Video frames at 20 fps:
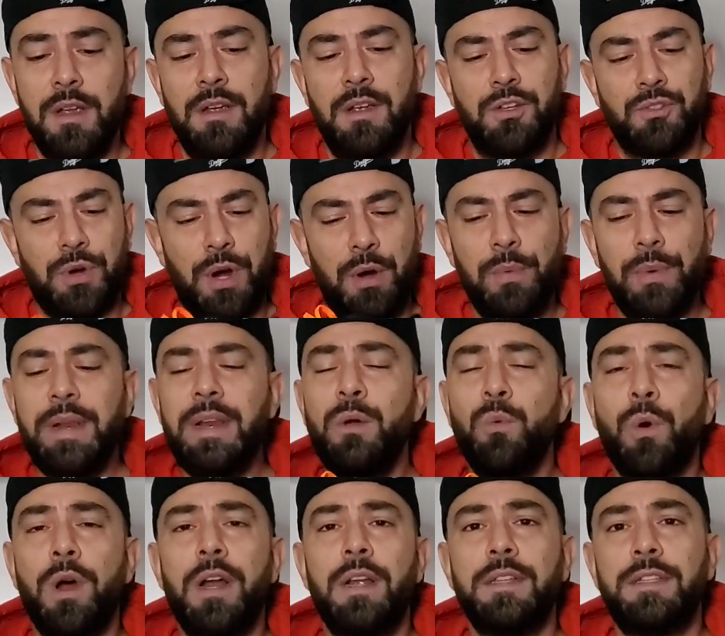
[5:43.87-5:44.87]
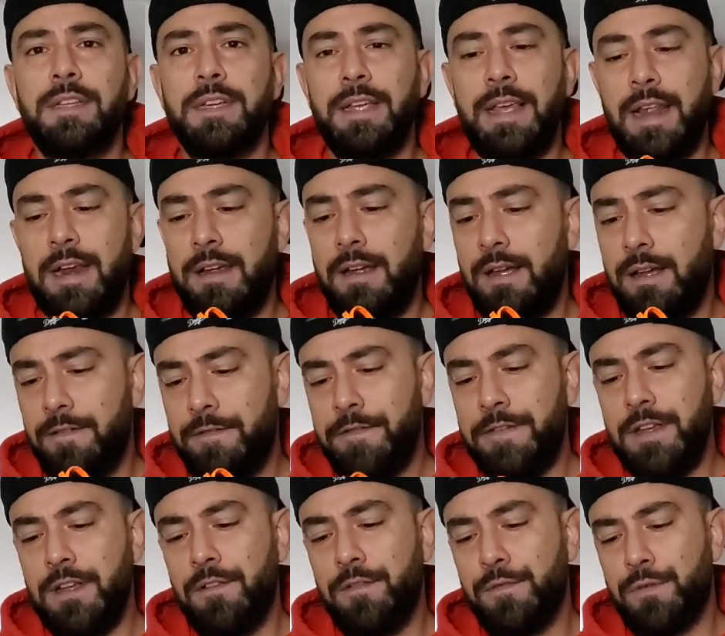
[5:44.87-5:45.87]
So I really wanted to get a
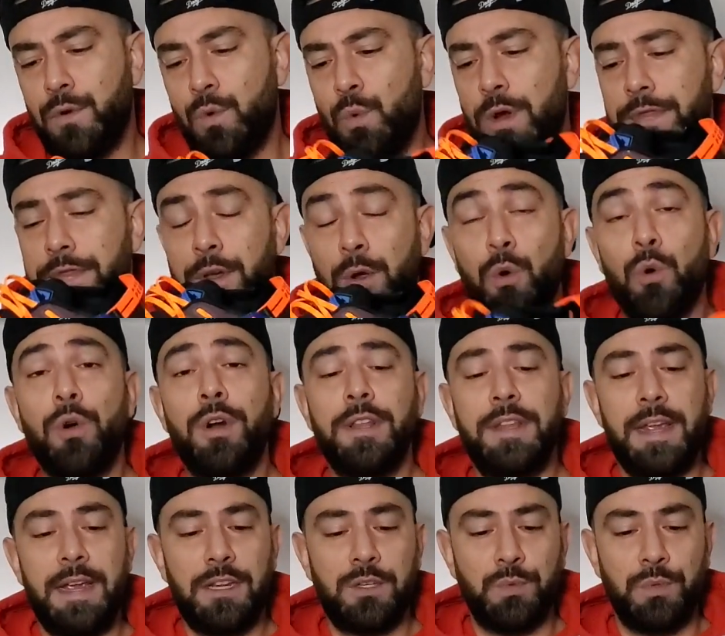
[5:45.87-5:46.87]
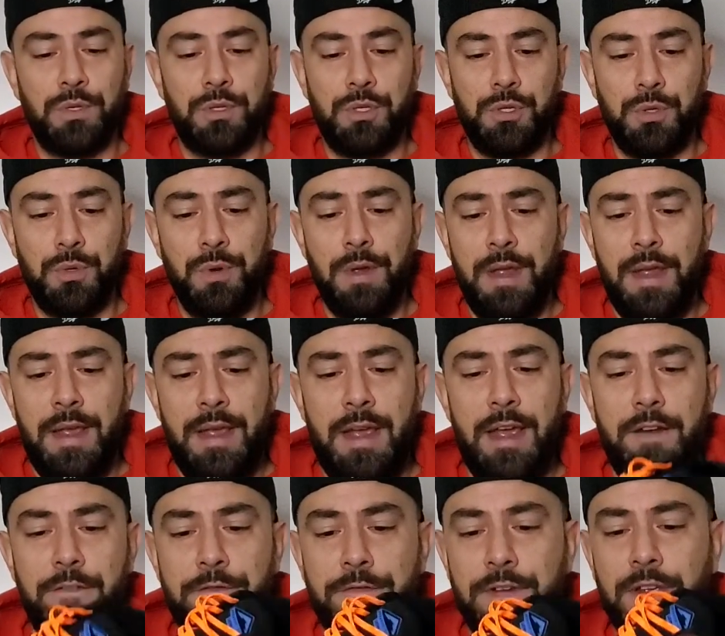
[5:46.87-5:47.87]
feel for what the GORE-TEX would do
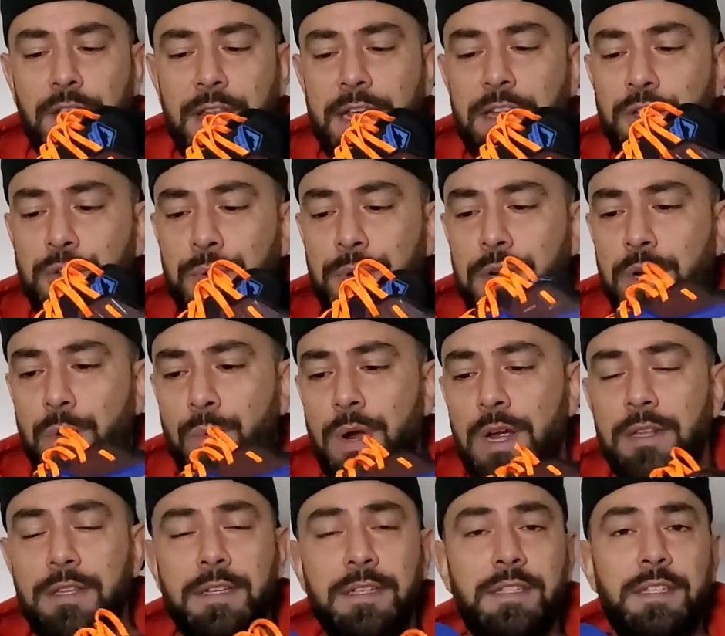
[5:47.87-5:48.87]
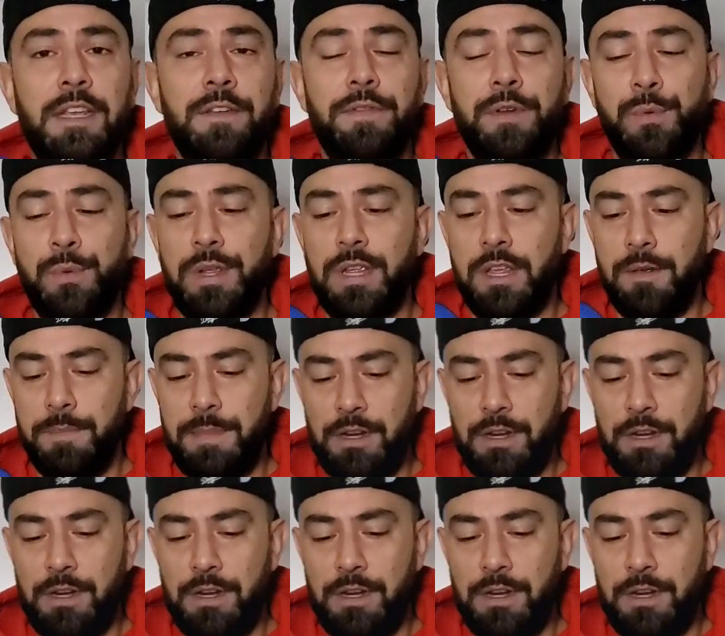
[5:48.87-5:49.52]
and feel like during a run to see if it would keep me